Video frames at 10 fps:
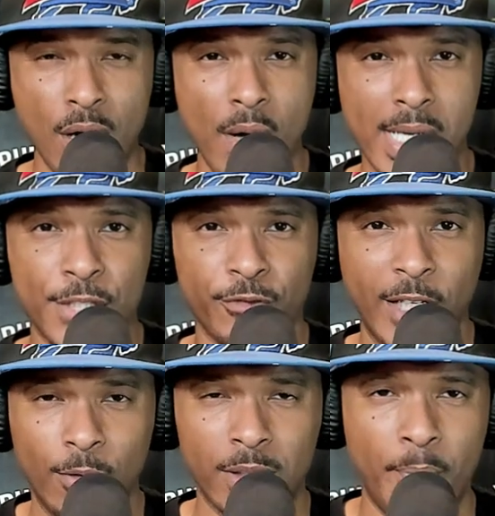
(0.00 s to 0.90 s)
on his
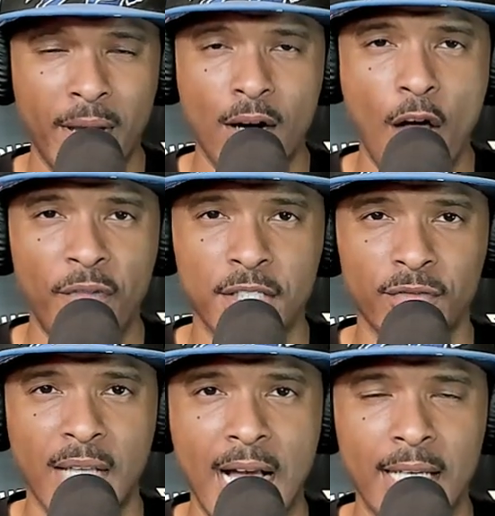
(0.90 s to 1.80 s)
feet with a better offensive
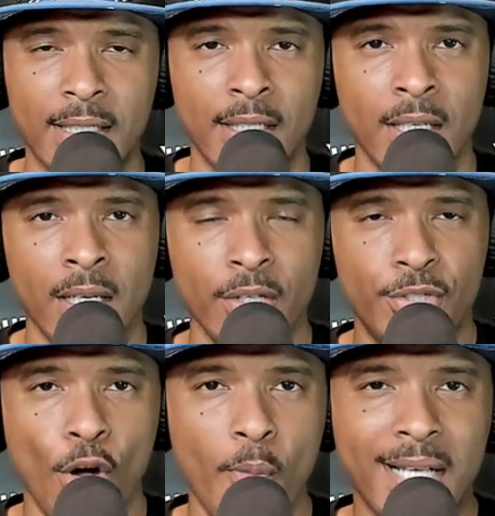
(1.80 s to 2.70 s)
line,
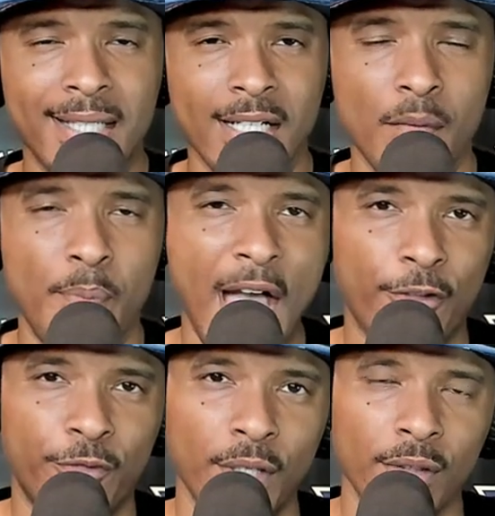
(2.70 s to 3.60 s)
Joe Mixon in the
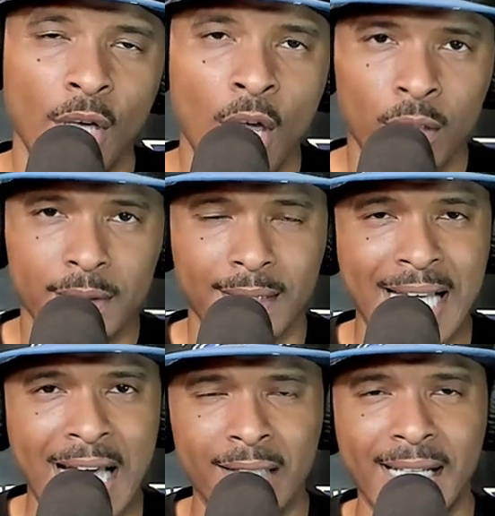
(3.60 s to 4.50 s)
backfield with the
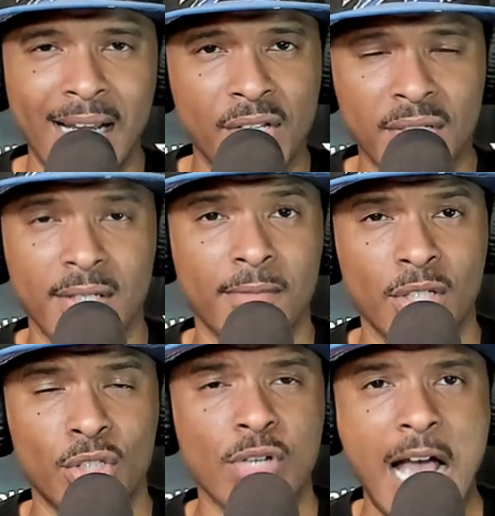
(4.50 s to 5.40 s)
talent that I just
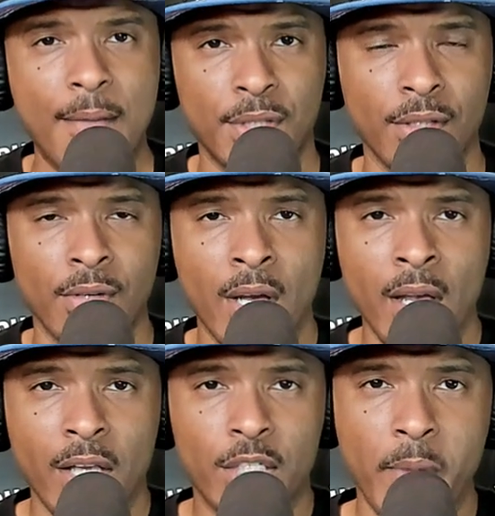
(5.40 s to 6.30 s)
described to you,
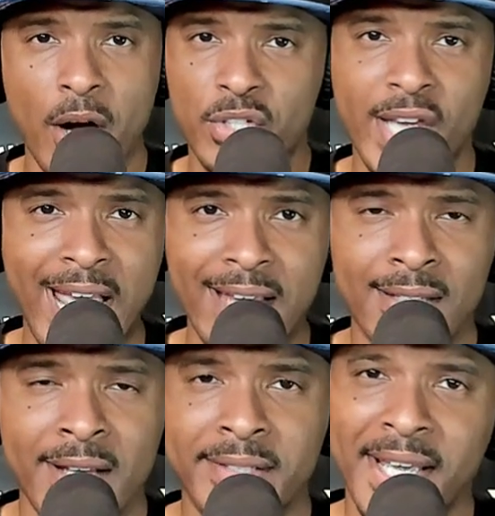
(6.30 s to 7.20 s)
and Jamar Chase,
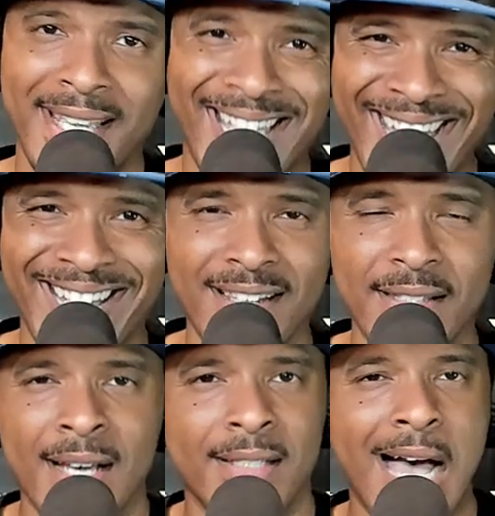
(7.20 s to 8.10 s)
T.
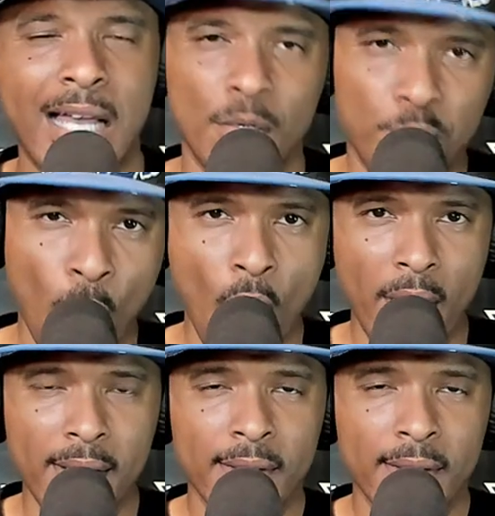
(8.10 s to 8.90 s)
Higgins, Tyler Boyd.